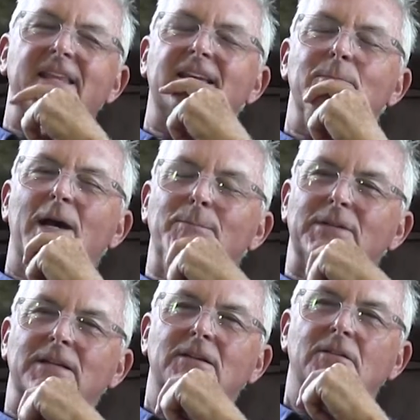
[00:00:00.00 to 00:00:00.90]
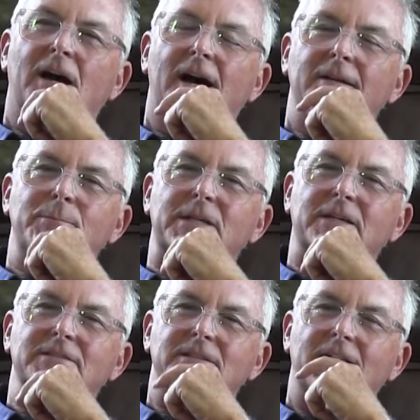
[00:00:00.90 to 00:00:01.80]
I think it might be a little high
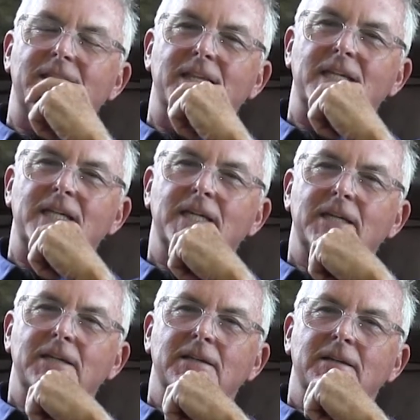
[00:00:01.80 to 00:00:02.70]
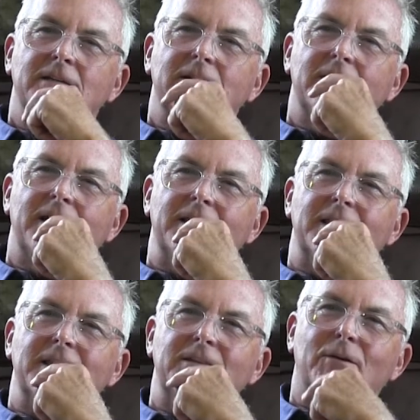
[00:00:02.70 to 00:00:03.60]
because I think, I
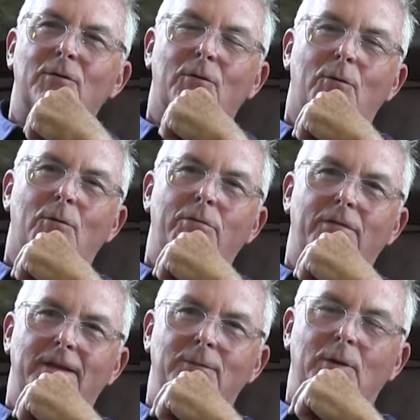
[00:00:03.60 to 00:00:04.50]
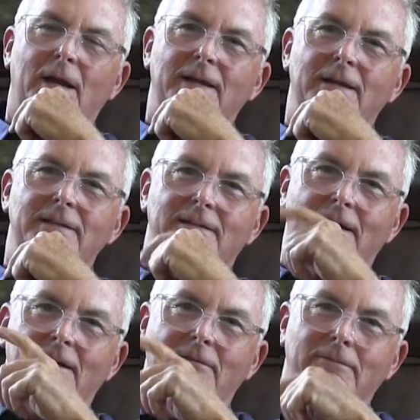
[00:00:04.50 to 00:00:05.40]
think the whole thing when I got
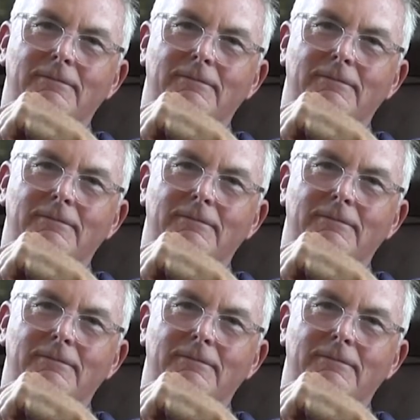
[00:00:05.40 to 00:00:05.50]
done,